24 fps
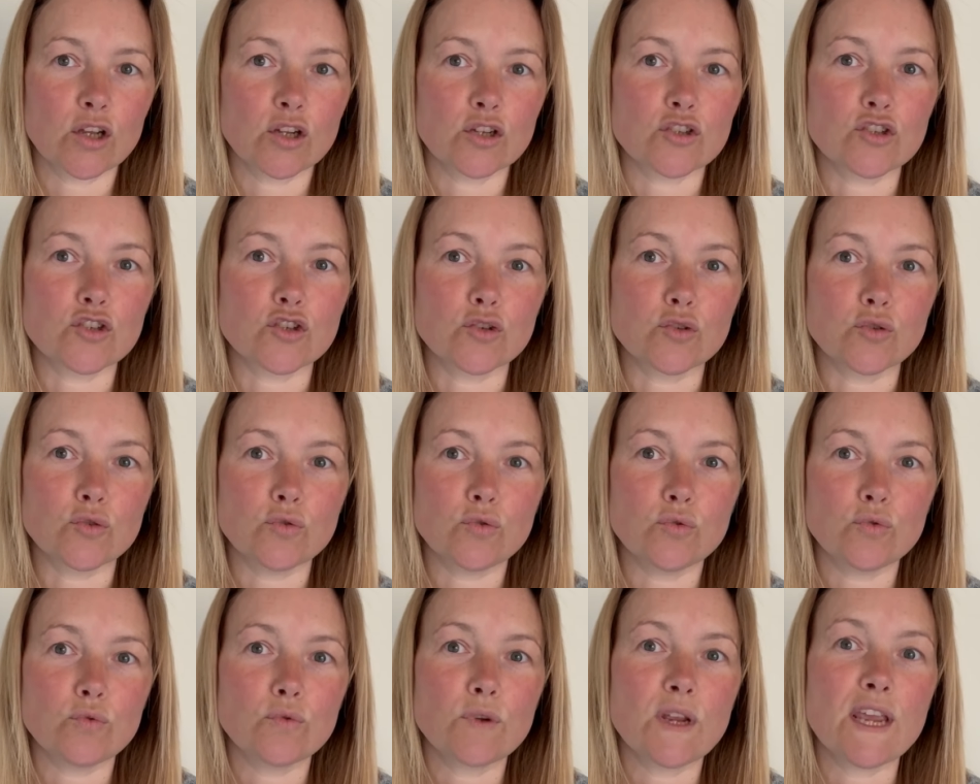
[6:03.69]

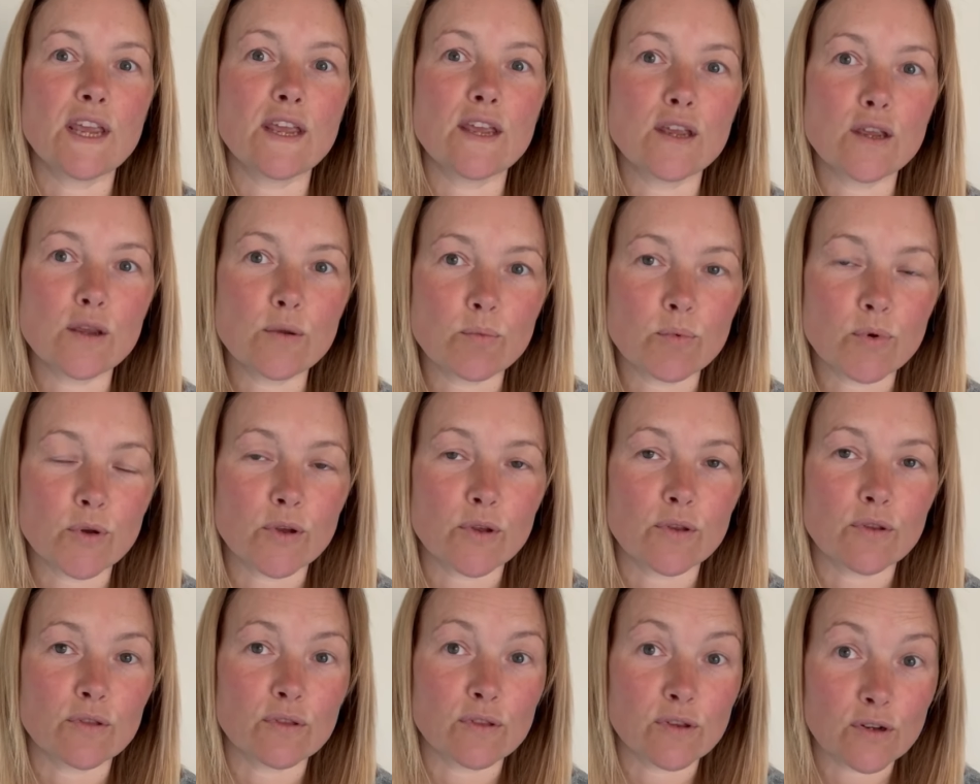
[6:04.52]
to keep
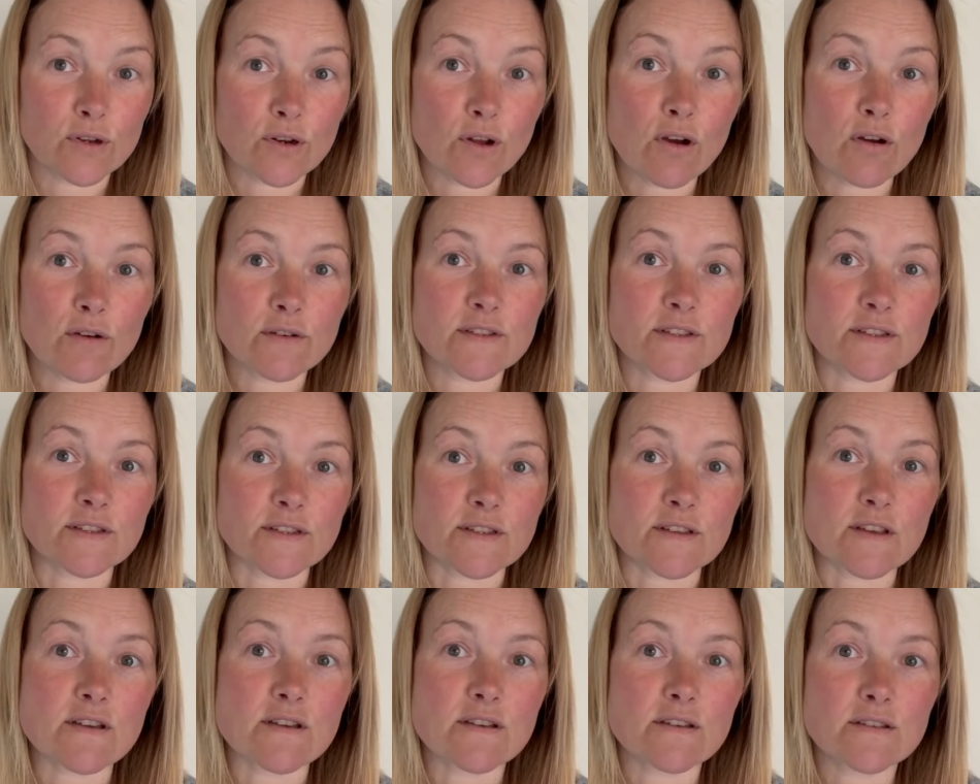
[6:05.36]
the
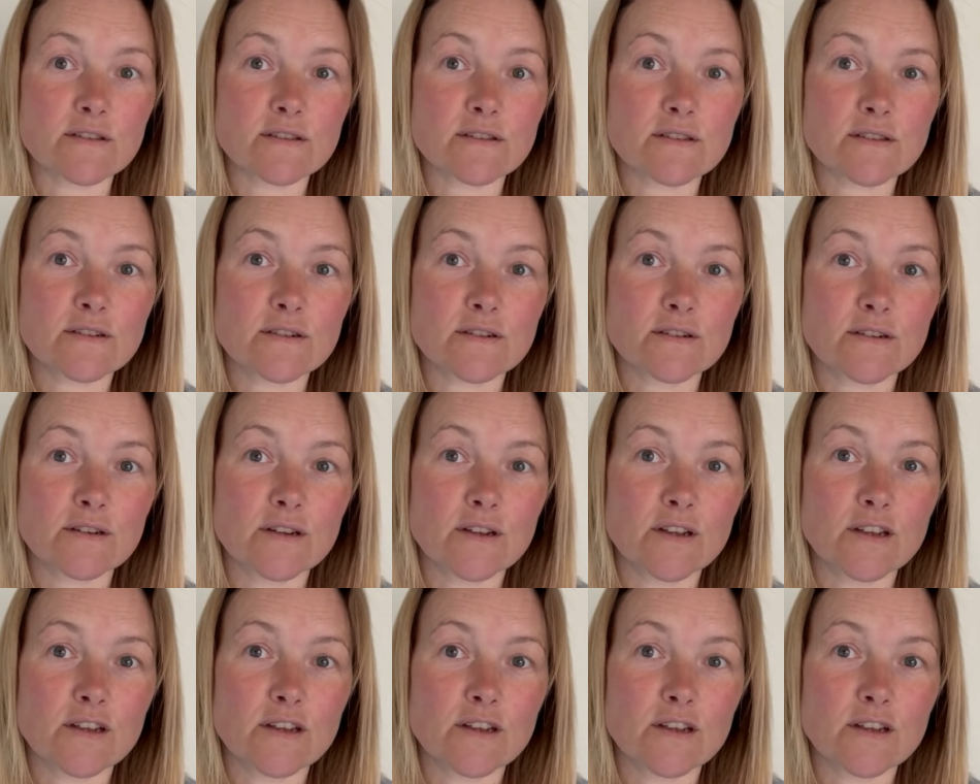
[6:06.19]
narcissist